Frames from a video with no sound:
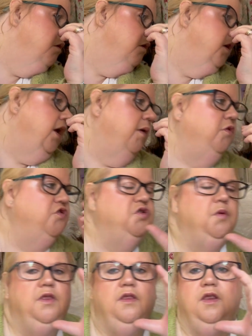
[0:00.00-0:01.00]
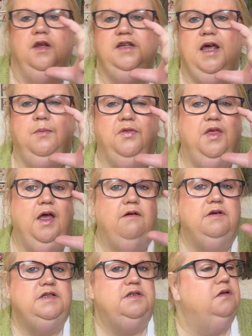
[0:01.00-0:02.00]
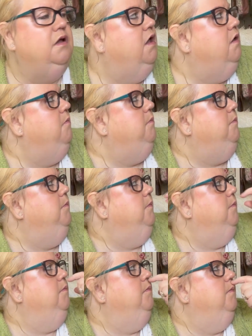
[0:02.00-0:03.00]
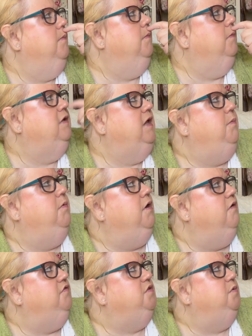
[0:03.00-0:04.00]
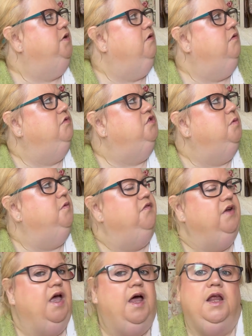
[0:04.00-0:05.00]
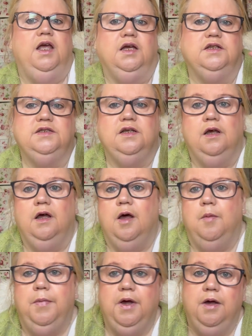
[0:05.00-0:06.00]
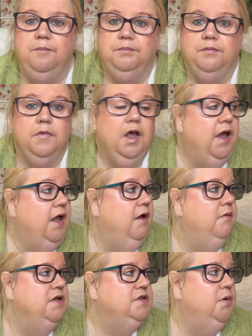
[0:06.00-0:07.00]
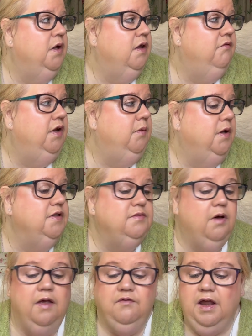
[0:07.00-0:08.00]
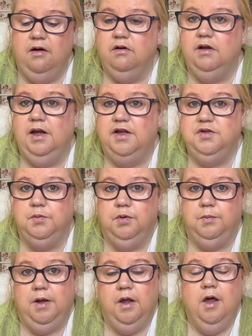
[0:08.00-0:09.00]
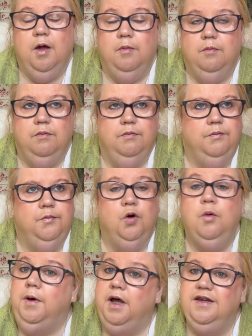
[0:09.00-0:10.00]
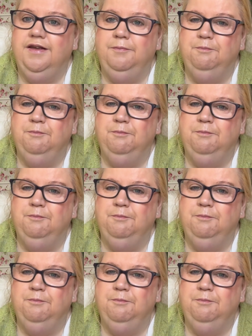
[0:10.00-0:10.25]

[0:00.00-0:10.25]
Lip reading: the depth there is deep enough to put it on top of the calyx, but yeah, it's working really well. So I've now got an electric ball binder.